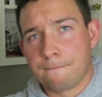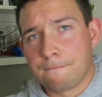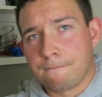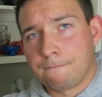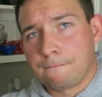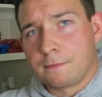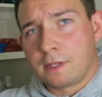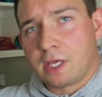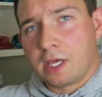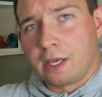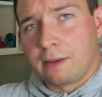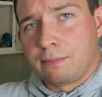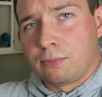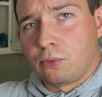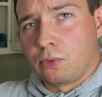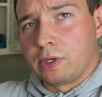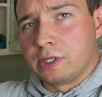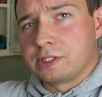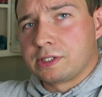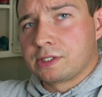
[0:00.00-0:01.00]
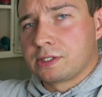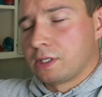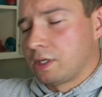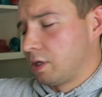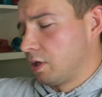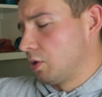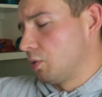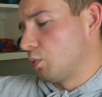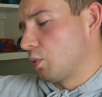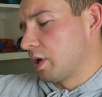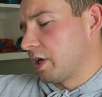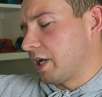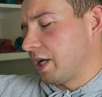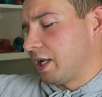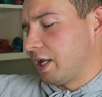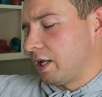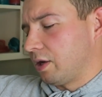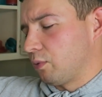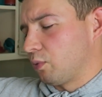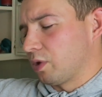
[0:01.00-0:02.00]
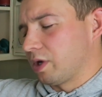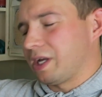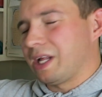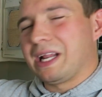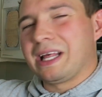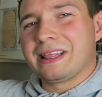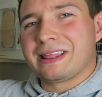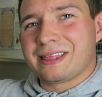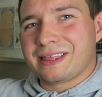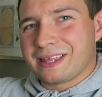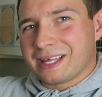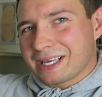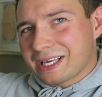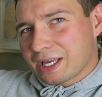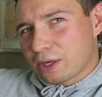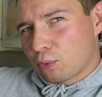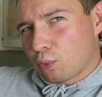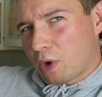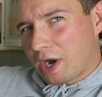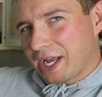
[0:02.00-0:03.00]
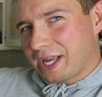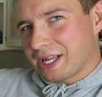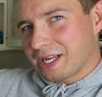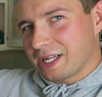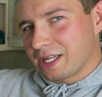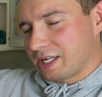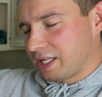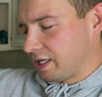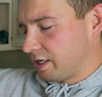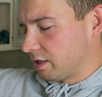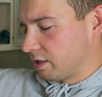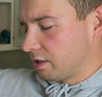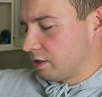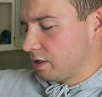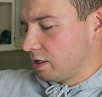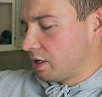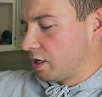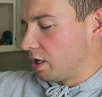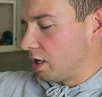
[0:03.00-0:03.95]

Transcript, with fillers: Okay, boys. We're getting, we're getting thick and white in here.